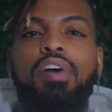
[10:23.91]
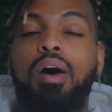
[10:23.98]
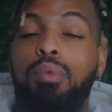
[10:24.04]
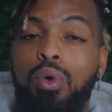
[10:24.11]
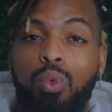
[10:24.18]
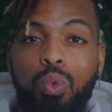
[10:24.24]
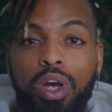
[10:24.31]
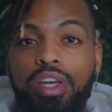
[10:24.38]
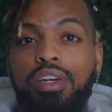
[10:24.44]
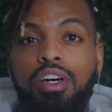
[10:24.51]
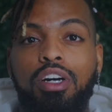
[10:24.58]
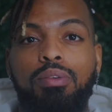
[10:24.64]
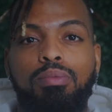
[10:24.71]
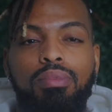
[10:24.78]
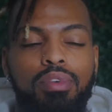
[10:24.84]
I would wake
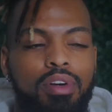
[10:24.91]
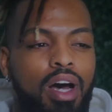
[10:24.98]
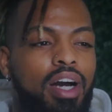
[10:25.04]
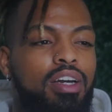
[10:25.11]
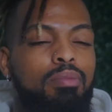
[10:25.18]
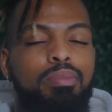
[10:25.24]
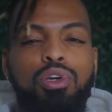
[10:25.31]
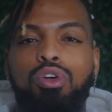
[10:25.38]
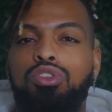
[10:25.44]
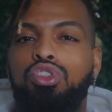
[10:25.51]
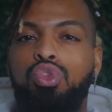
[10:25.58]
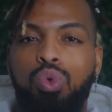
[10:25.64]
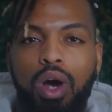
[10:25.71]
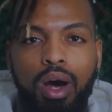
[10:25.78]
up, I could be on 2